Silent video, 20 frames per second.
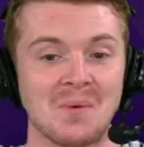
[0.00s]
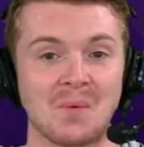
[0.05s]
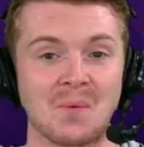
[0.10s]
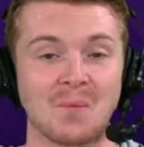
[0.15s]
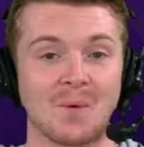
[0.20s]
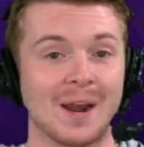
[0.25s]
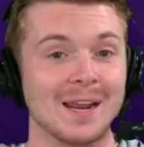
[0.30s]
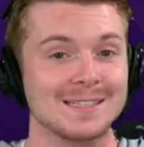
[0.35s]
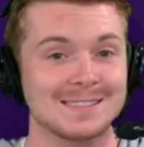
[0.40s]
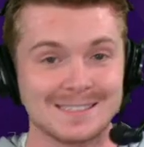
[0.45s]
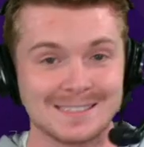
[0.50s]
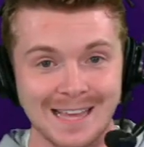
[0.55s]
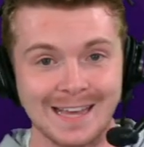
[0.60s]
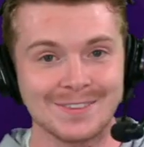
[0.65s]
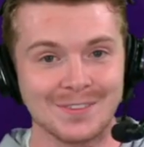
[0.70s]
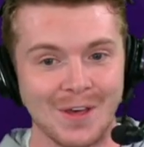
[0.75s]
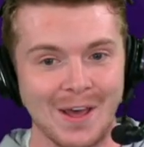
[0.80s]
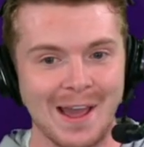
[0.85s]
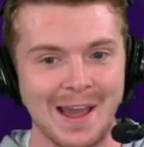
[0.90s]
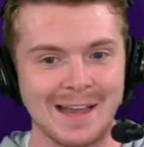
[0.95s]
ranks
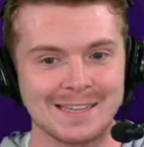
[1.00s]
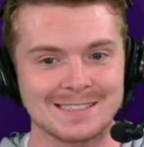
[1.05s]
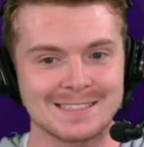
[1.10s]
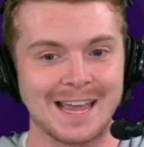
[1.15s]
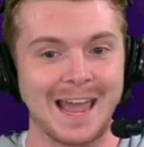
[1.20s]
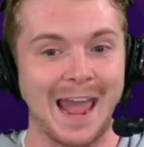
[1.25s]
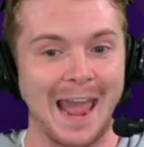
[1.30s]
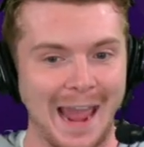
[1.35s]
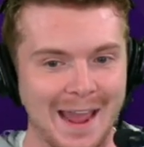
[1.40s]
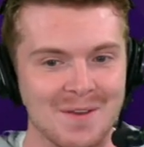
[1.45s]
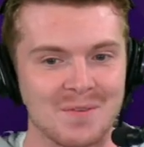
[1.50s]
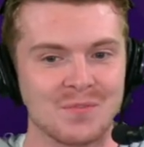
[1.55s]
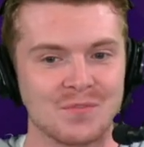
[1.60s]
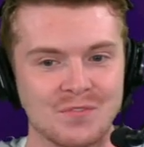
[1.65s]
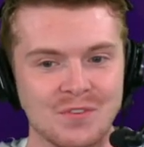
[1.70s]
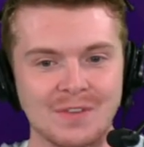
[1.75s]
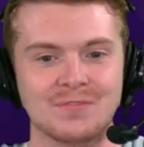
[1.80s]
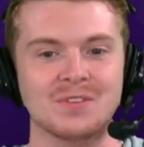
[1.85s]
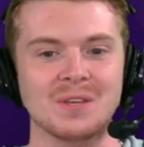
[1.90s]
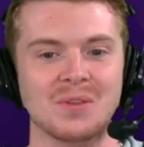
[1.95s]
dead last at
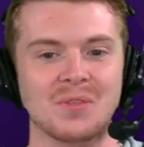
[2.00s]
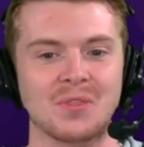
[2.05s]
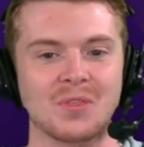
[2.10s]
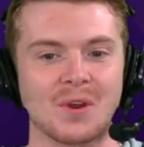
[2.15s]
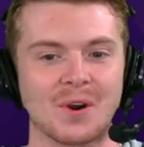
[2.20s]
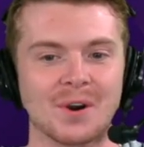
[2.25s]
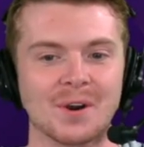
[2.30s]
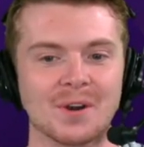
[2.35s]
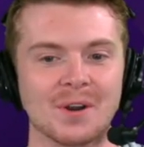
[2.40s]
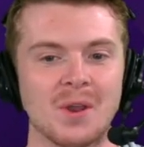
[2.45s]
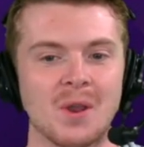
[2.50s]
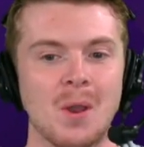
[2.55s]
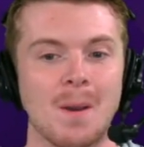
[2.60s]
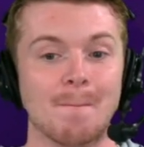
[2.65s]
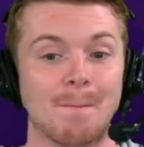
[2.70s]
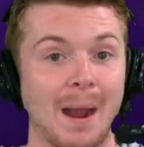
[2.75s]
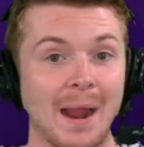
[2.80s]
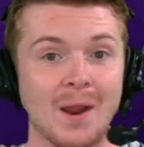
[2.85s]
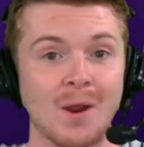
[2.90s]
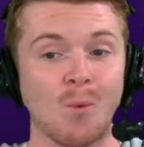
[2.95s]
53rd
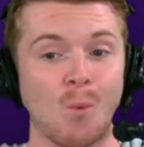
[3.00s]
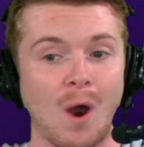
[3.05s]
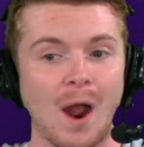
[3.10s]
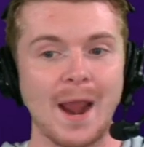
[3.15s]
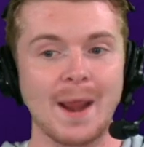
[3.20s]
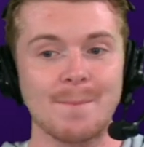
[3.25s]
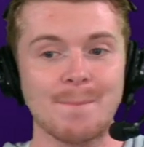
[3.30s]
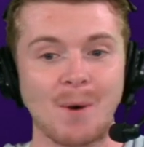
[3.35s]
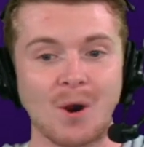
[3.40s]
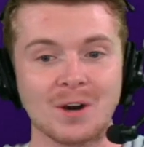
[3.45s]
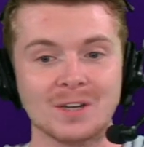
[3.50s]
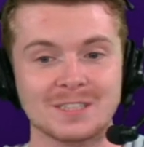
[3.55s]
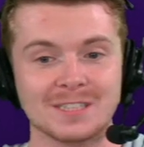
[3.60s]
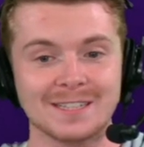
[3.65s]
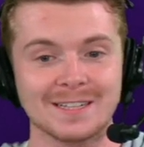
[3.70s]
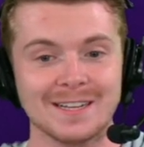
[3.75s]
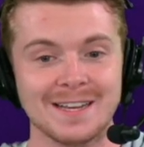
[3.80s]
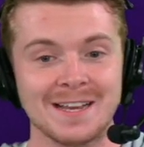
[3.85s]
by a wide margin.